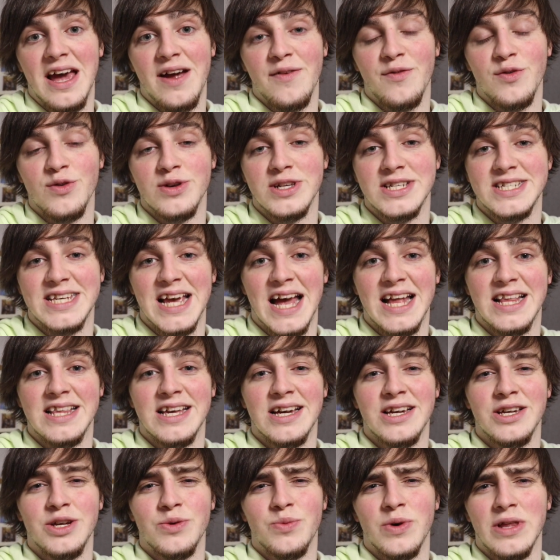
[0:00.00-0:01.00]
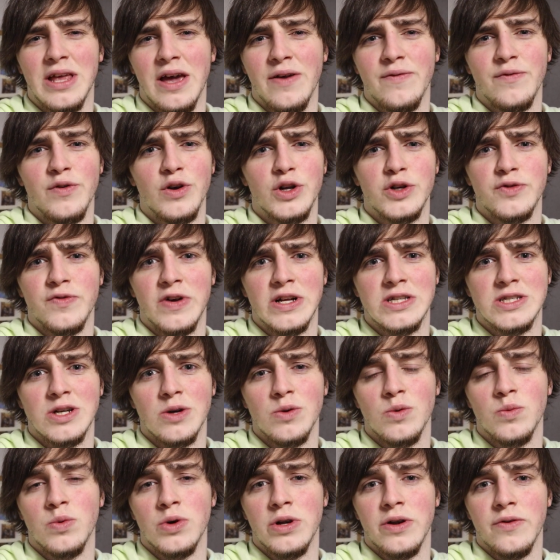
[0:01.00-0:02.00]
Everyone said that without Virgil van
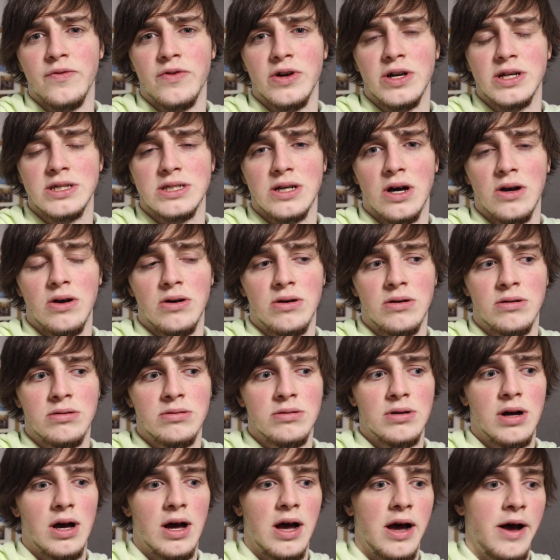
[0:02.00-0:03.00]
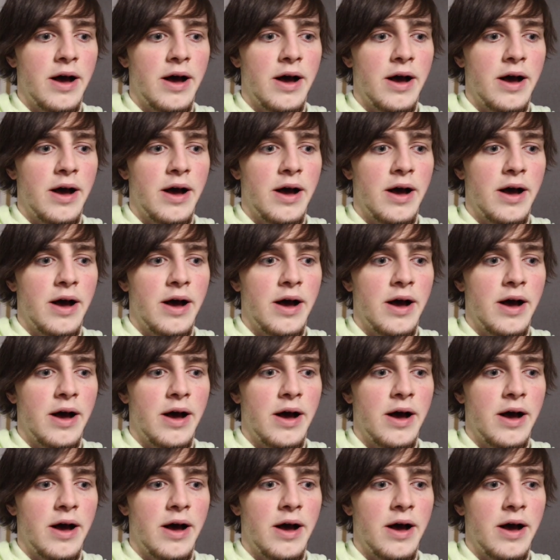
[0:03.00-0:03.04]
Dijk, we wouldn't have won the title.